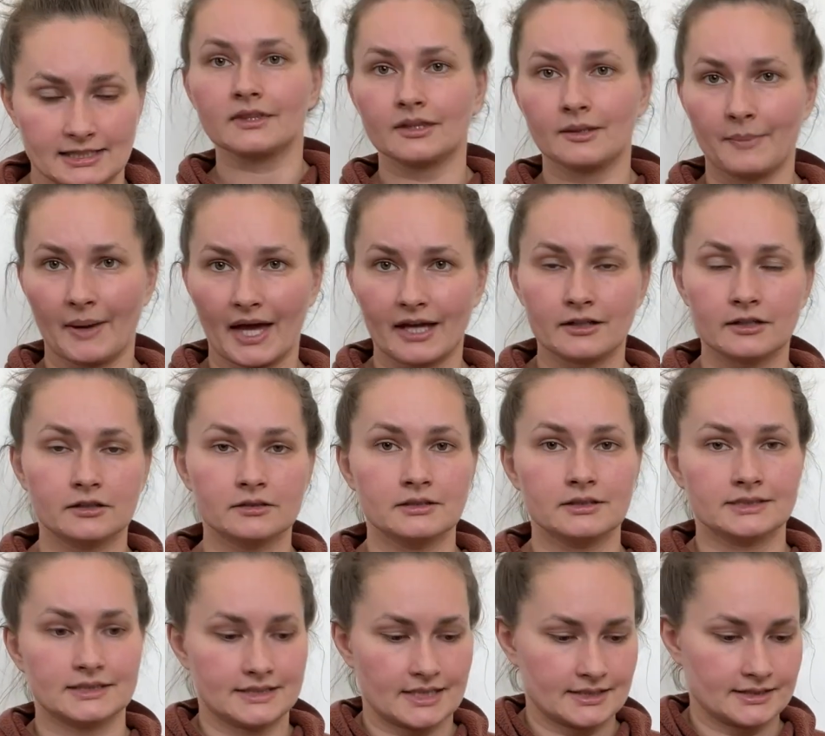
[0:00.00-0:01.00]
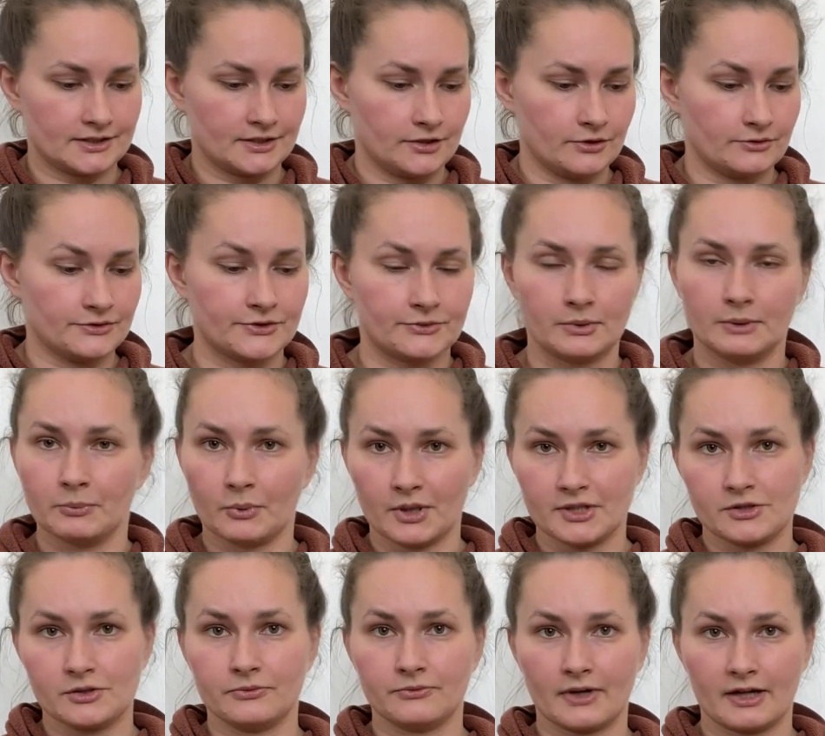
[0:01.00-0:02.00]
The pattern says to use
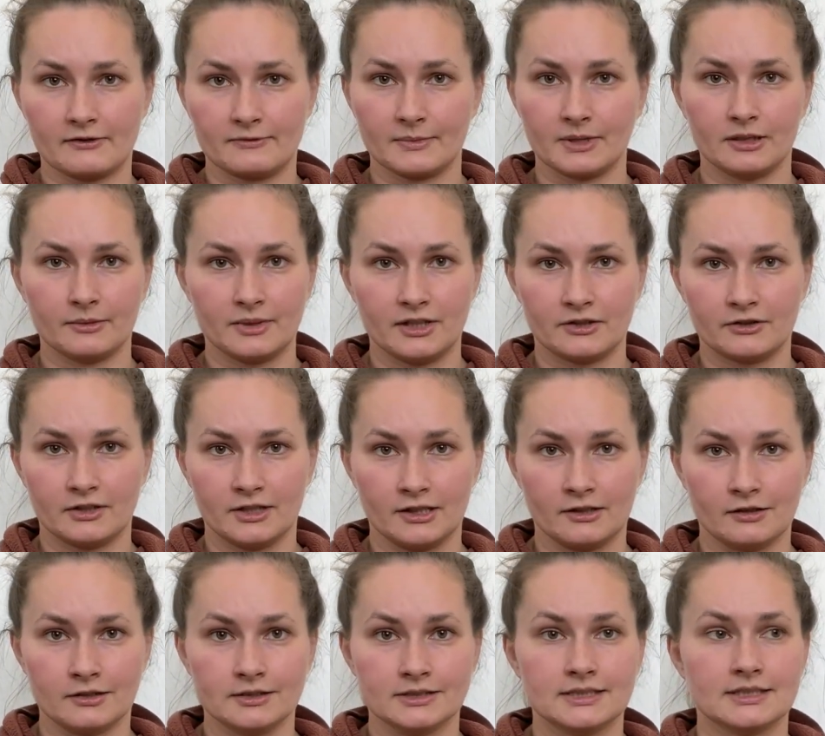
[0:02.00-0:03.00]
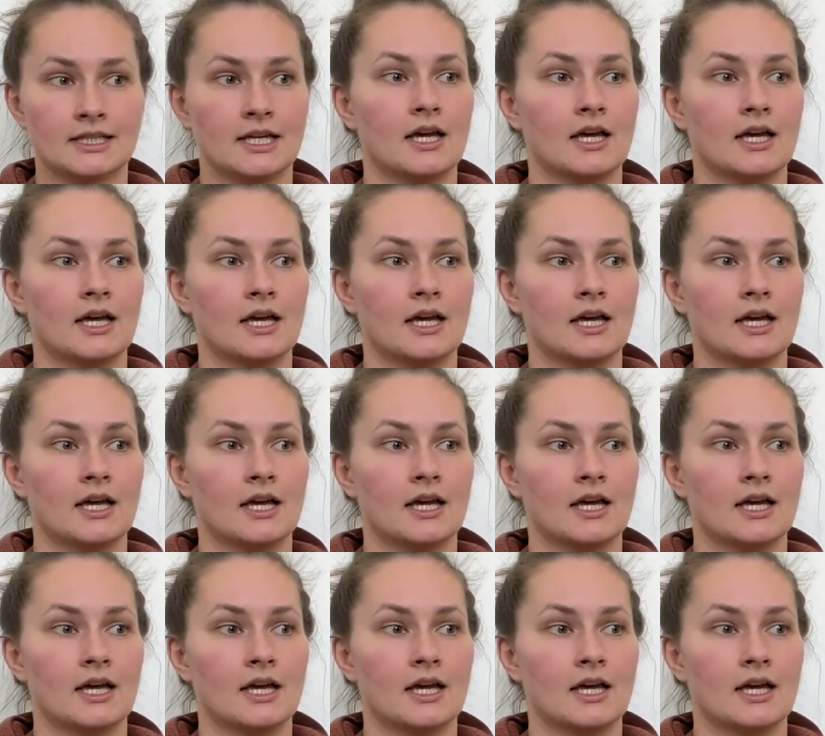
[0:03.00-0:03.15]
3.25mm needles.